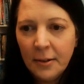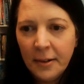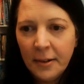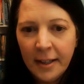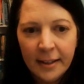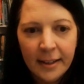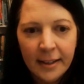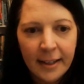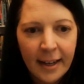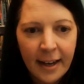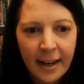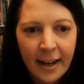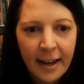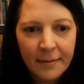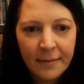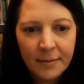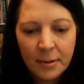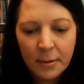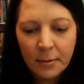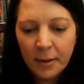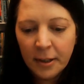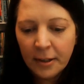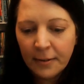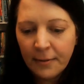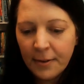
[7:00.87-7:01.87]
and knowing, like, I
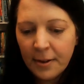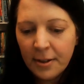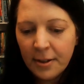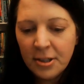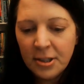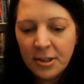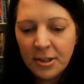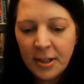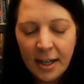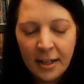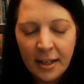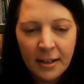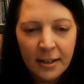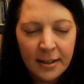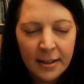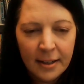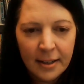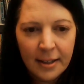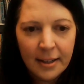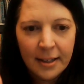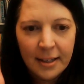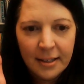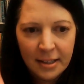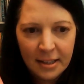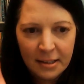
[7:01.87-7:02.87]
have to work for this trainer
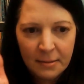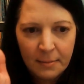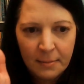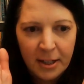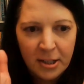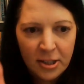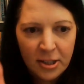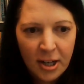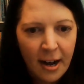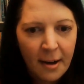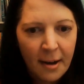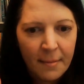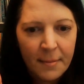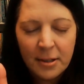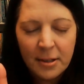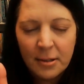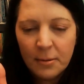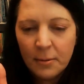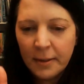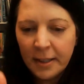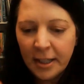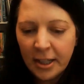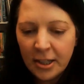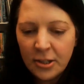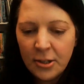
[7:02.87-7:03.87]
and this is my job,
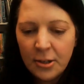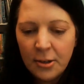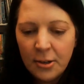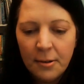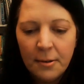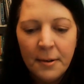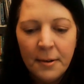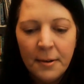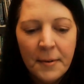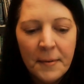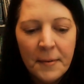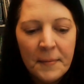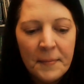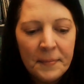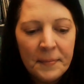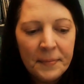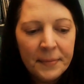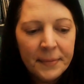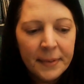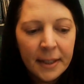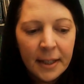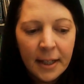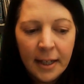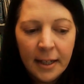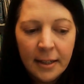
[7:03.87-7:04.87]
this is what I do,
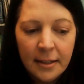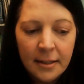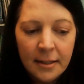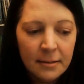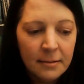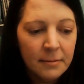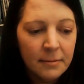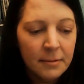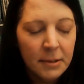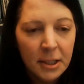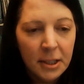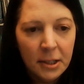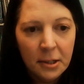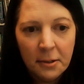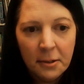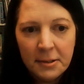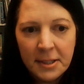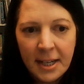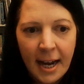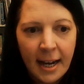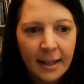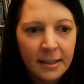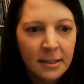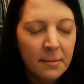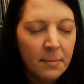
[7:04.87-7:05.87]
I just, you know,
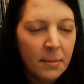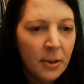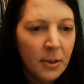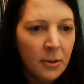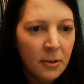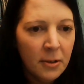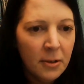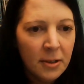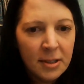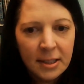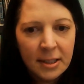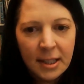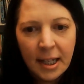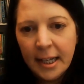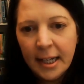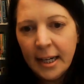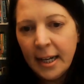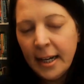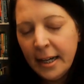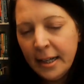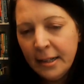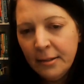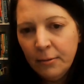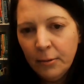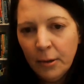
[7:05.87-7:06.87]
tacked up the horse, got
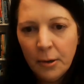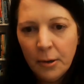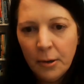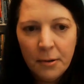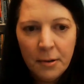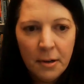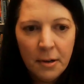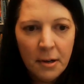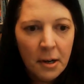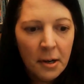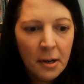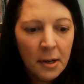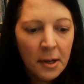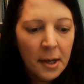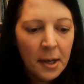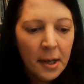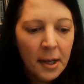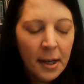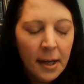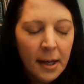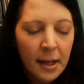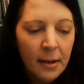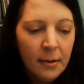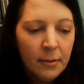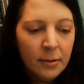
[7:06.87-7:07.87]
on, rode,
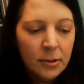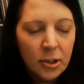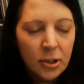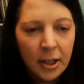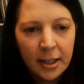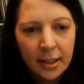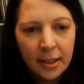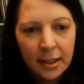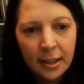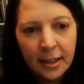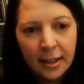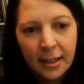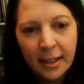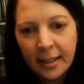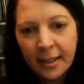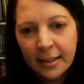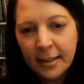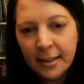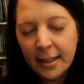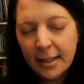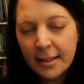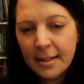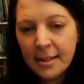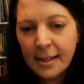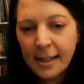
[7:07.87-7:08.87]
trotting
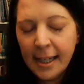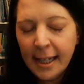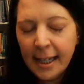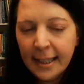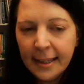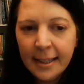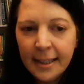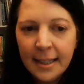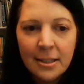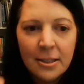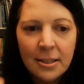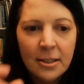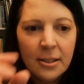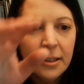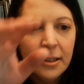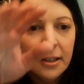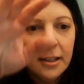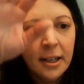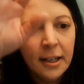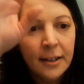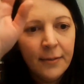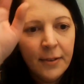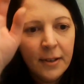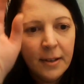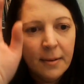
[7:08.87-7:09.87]
along nonchalantly. Sure
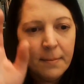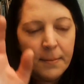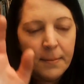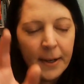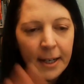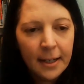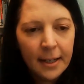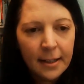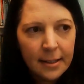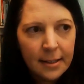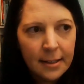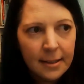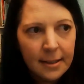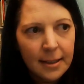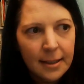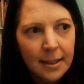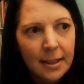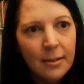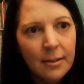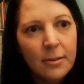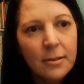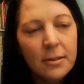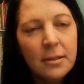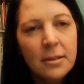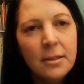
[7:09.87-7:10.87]
enough, he bucks.
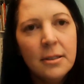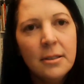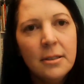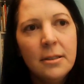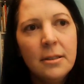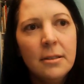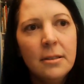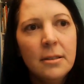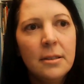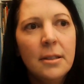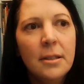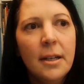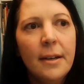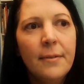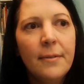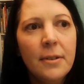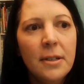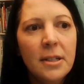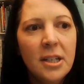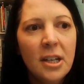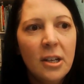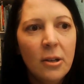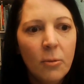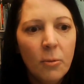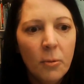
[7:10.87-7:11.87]
He was
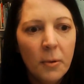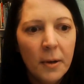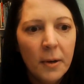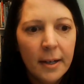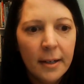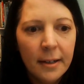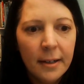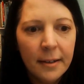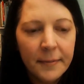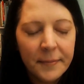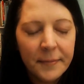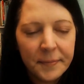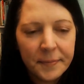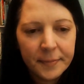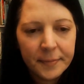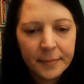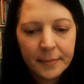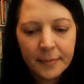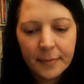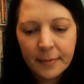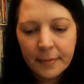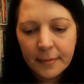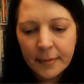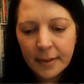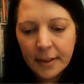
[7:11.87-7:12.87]
17 1.
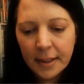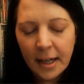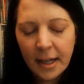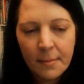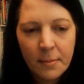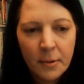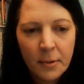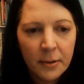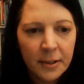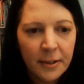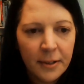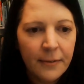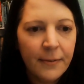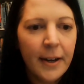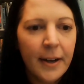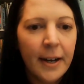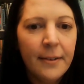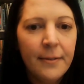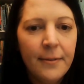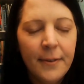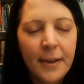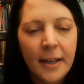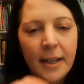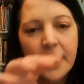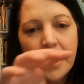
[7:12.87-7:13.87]
I'm only
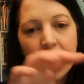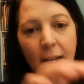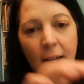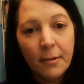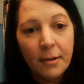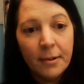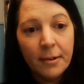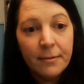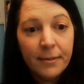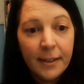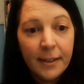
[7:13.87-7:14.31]
five feet. I